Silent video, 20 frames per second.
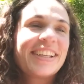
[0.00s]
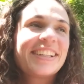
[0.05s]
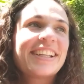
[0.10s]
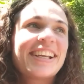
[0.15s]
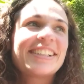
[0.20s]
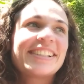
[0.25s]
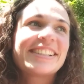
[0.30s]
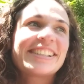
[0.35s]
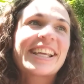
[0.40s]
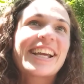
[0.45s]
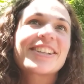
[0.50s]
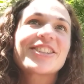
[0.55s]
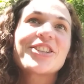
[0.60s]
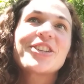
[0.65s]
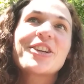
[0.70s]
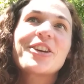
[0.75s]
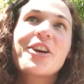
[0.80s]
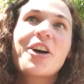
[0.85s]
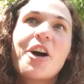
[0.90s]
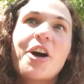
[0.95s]
That is
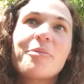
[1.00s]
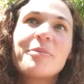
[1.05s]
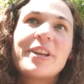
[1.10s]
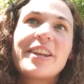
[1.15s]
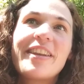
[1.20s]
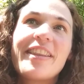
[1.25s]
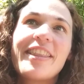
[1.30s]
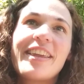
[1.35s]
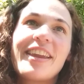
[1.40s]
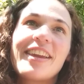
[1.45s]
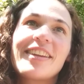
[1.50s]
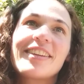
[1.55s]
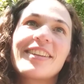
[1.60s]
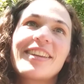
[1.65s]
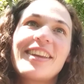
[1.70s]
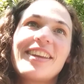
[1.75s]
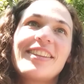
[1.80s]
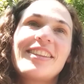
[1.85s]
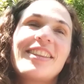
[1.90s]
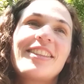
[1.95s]
actually a common thing.
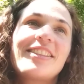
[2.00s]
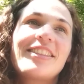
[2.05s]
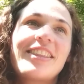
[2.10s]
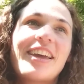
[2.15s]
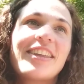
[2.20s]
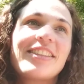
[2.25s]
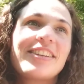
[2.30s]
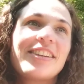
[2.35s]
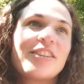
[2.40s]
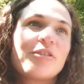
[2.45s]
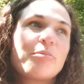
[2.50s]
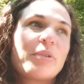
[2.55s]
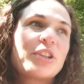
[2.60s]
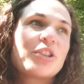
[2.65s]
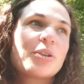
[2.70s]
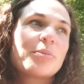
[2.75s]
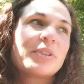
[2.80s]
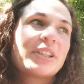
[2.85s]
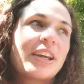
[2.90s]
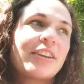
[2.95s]
I think
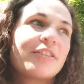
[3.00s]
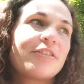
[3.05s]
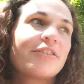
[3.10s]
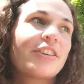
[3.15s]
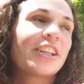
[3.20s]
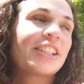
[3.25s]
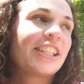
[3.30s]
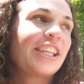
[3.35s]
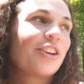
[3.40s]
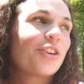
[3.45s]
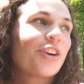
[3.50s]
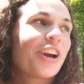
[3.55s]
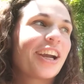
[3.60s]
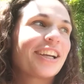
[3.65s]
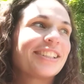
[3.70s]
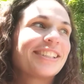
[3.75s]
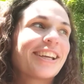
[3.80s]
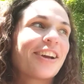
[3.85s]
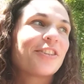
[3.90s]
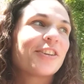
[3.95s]
bishops had to finally
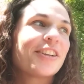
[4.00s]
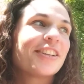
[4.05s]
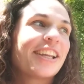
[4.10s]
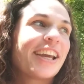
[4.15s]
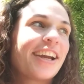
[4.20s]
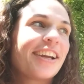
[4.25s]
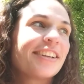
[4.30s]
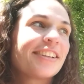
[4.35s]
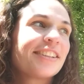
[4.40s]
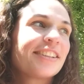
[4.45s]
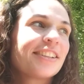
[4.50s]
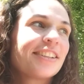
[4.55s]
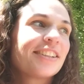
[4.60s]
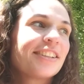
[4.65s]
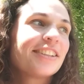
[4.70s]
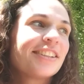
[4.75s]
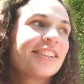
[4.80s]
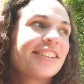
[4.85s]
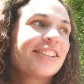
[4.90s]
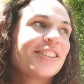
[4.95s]
crack down on that.
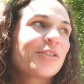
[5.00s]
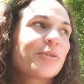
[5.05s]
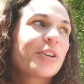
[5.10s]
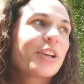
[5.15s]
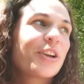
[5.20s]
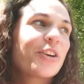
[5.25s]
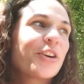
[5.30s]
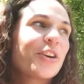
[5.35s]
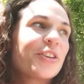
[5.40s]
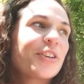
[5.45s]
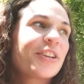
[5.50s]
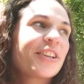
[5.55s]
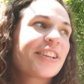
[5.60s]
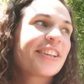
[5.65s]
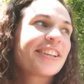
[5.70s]
That's what I heard.